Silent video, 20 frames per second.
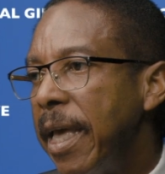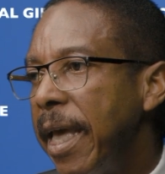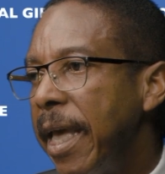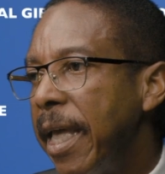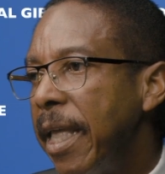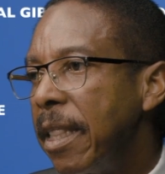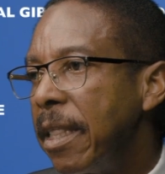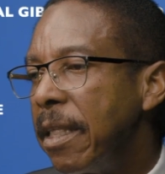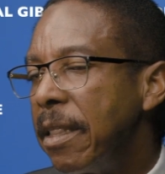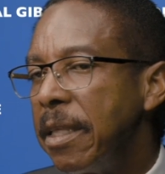
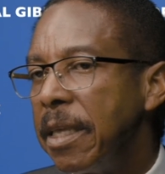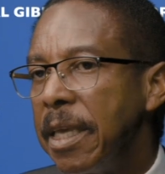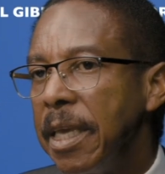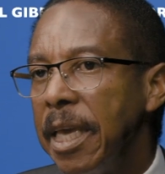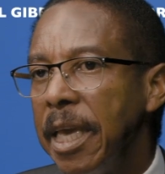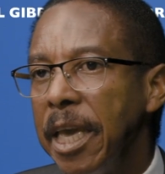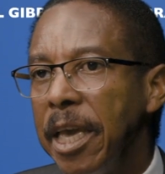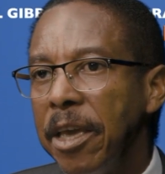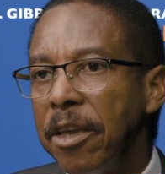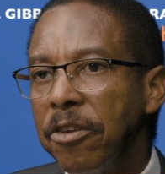elderly
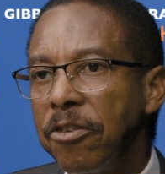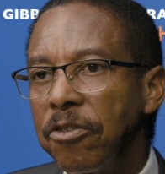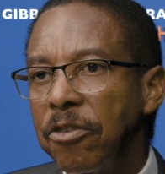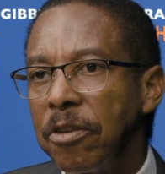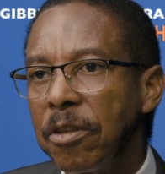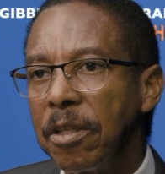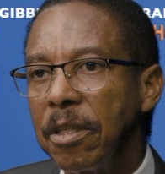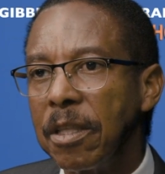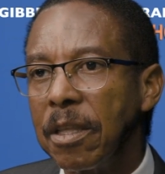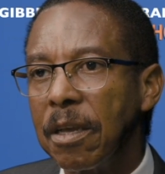
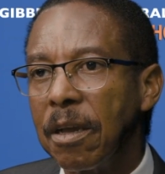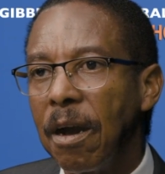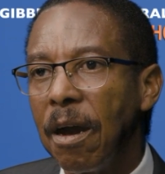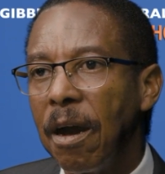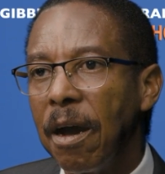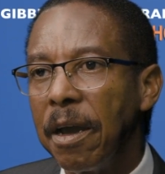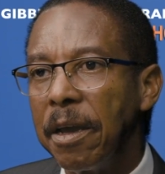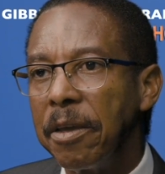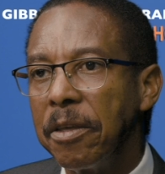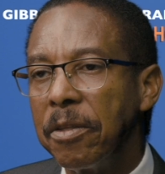Haitian
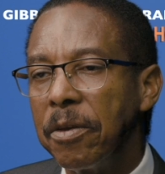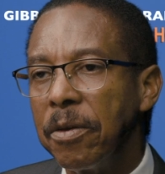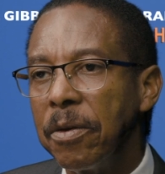guy,